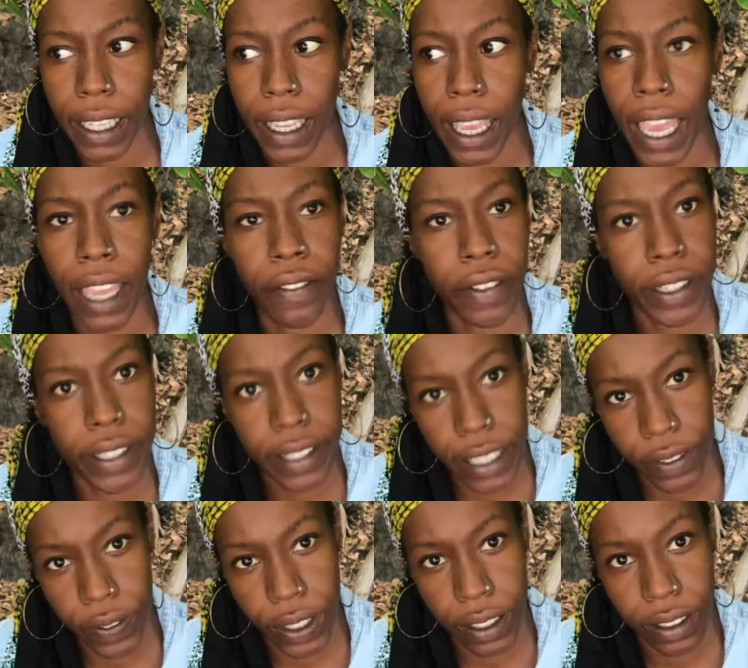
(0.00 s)
and
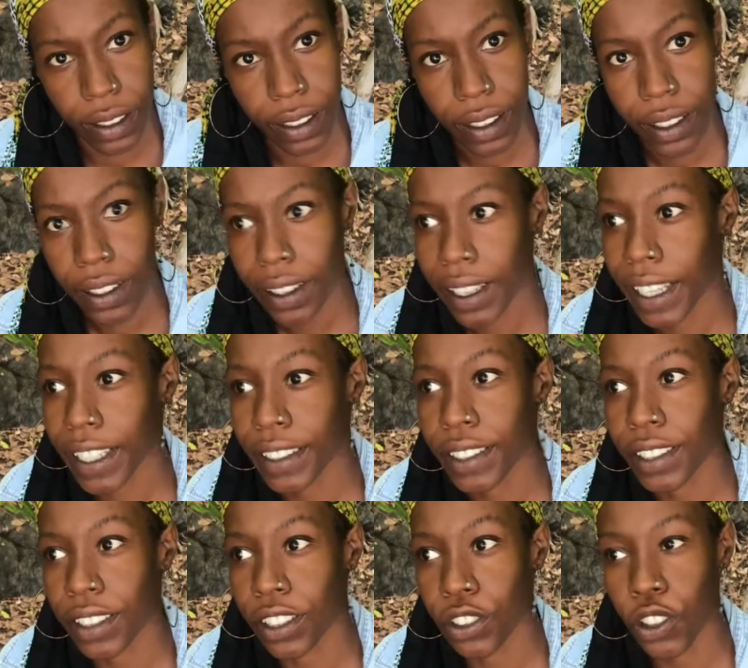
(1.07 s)
receiving. It's
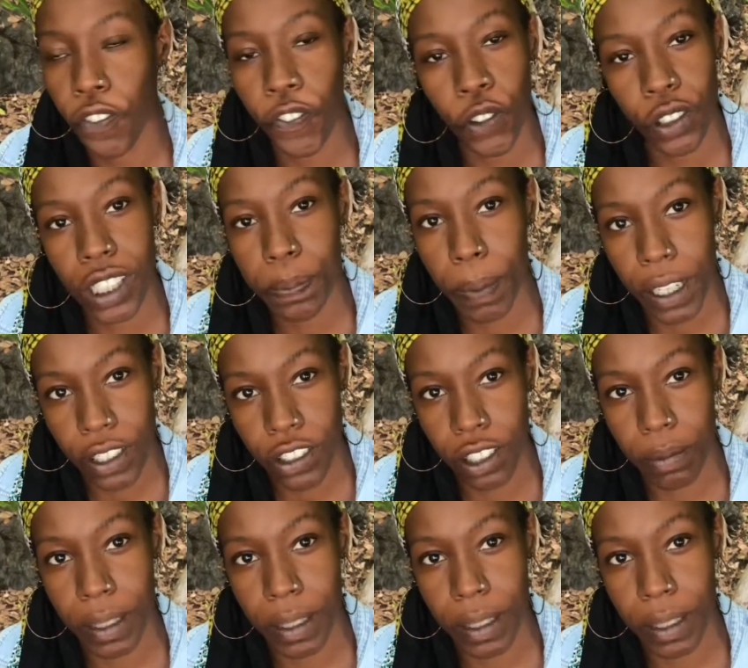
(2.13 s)
the full spectrum.